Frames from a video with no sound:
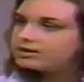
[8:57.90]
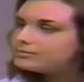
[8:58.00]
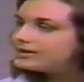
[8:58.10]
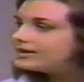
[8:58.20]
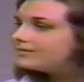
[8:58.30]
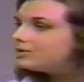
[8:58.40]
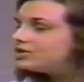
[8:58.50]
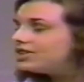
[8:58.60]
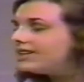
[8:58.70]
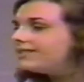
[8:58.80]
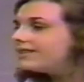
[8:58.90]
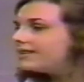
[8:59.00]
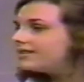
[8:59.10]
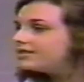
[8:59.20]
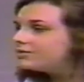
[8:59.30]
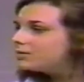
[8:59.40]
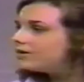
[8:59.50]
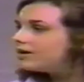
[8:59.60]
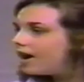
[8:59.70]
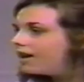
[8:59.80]
But this machine thing, this is
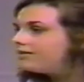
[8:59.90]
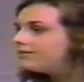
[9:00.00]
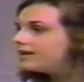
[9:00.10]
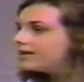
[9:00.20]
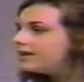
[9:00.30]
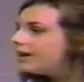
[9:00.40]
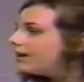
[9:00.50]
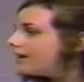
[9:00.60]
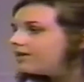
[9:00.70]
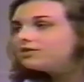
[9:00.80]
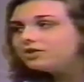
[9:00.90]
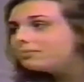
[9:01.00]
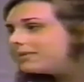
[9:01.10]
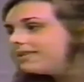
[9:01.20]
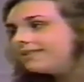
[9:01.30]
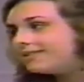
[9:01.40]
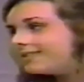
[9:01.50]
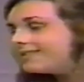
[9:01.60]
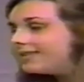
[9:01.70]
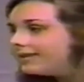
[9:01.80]
real conflict. That's your business,
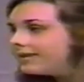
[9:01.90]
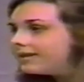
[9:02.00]
isn't it?